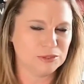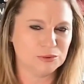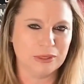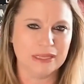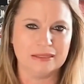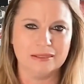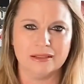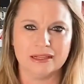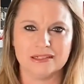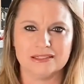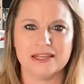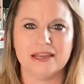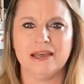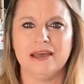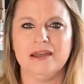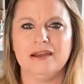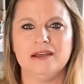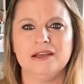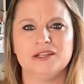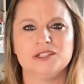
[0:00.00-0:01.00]
between
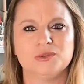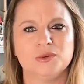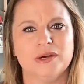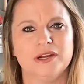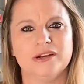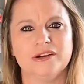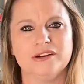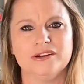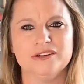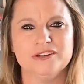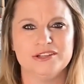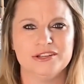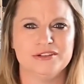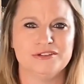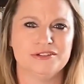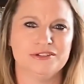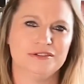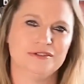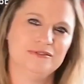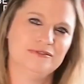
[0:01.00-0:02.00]
LinkedIn, Twitter,
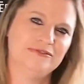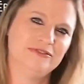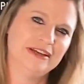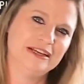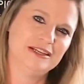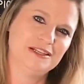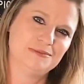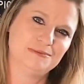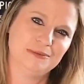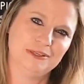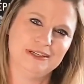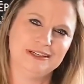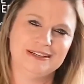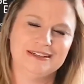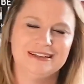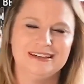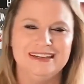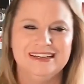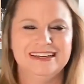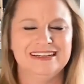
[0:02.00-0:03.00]
YouTube, Facebook,
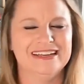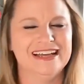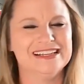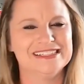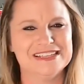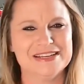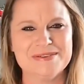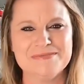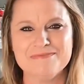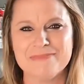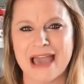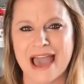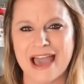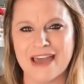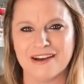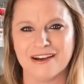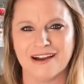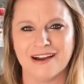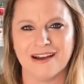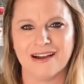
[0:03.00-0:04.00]
it doesn't
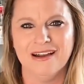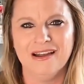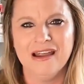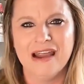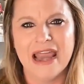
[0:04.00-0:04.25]
matter.